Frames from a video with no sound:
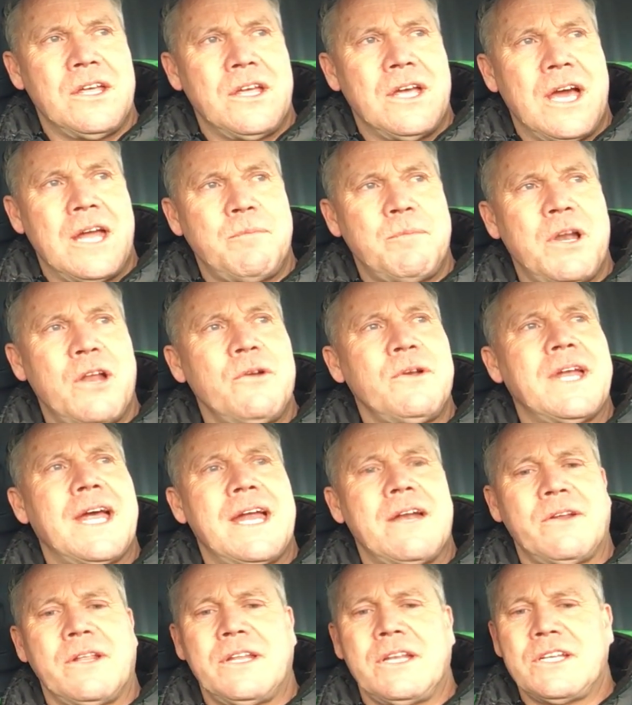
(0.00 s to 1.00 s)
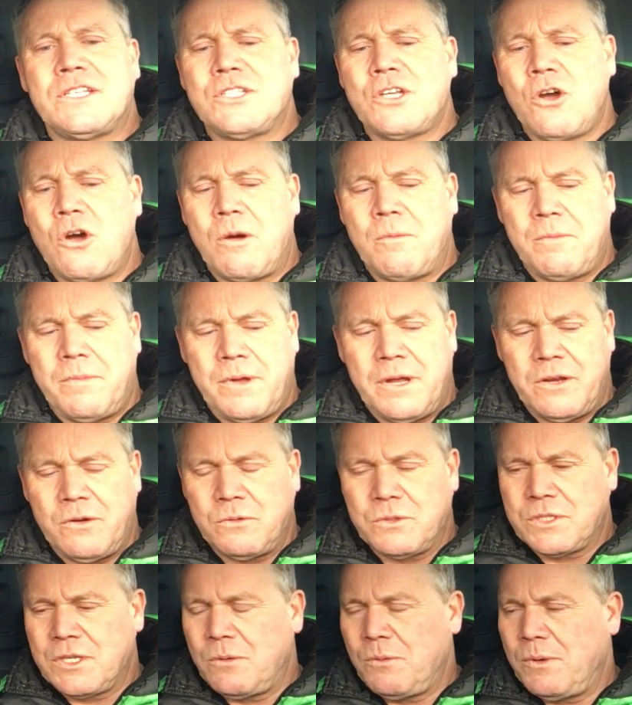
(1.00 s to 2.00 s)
had blown down at the top, and also